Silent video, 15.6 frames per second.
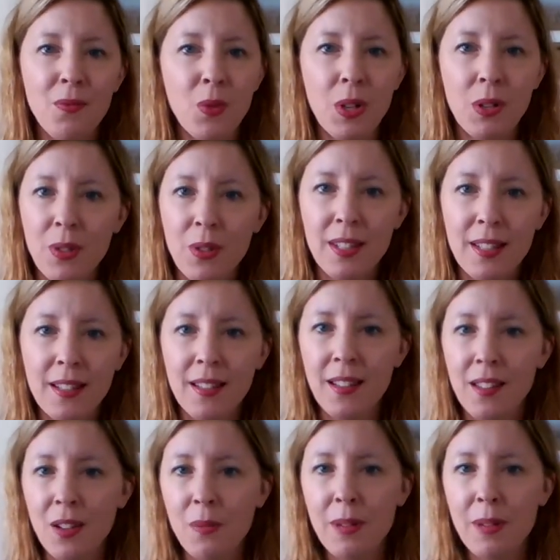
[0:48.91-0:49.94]
One was a
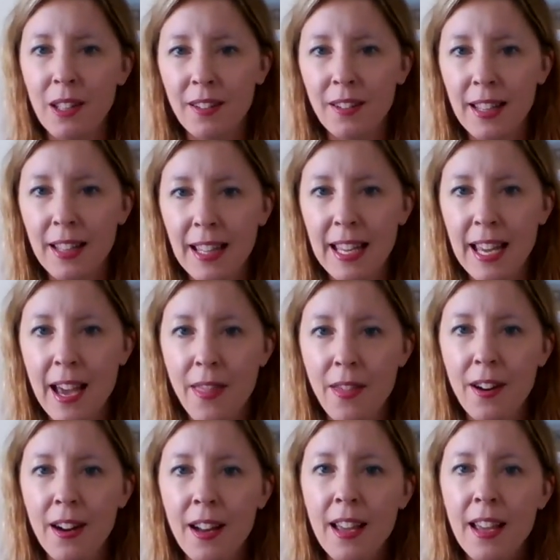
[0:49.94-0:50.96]
little bit longer than the
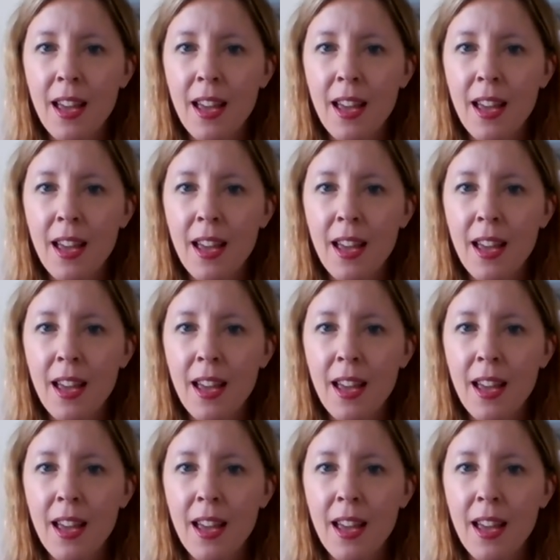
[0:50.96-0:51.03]
other,